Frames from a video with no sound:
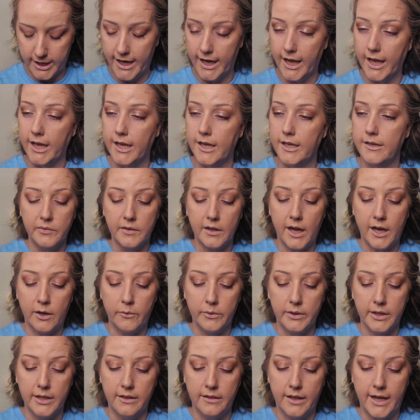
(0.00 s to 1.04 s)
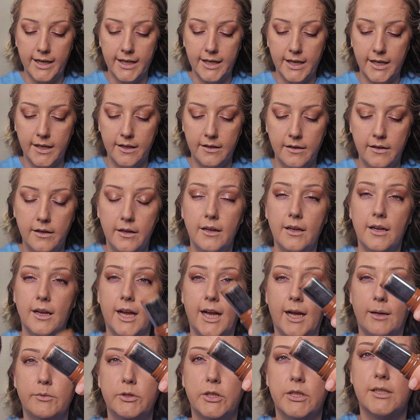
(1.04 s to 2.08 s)
and I really like it.
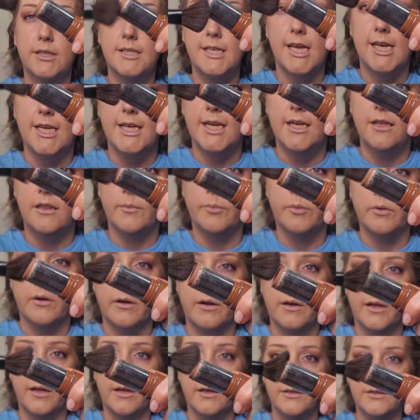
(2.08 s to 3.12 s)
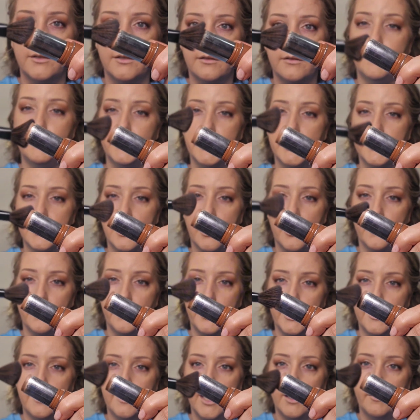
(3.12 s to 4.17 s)
I'm just taking the product, I'm just
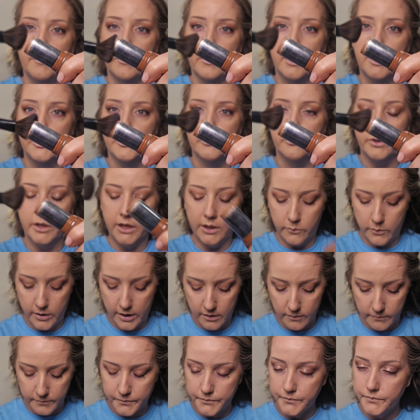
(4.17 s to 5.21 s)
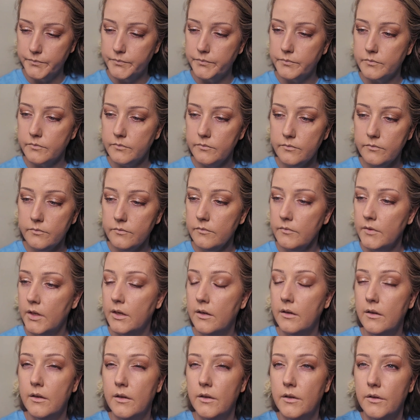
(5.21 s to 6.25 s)
coating that brush really well.
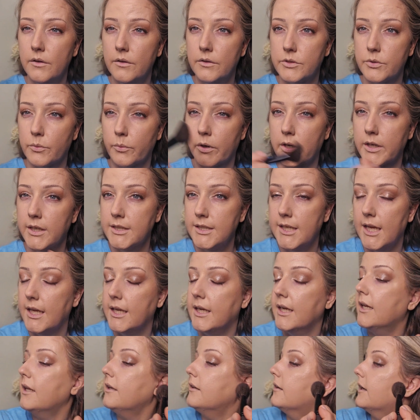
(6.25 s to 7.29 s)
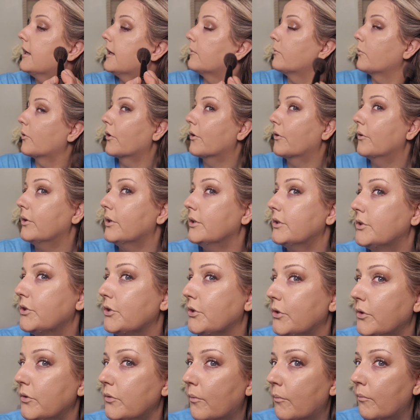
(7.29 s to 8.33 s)
So we're going to take it and we're going
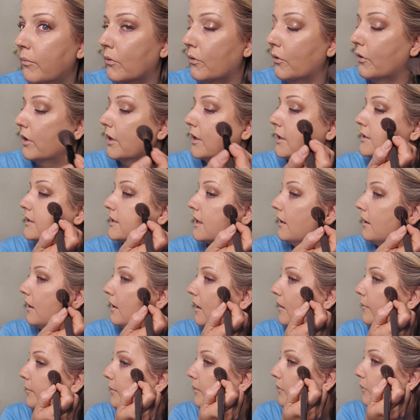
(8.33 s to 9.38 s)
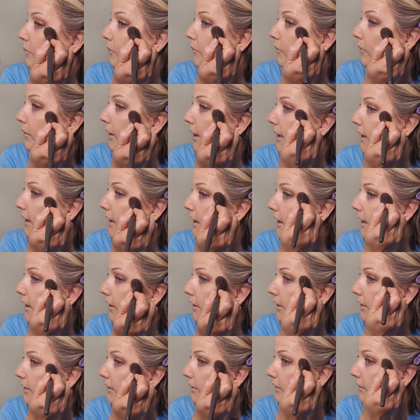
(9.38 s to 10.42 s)
to bronze up right here.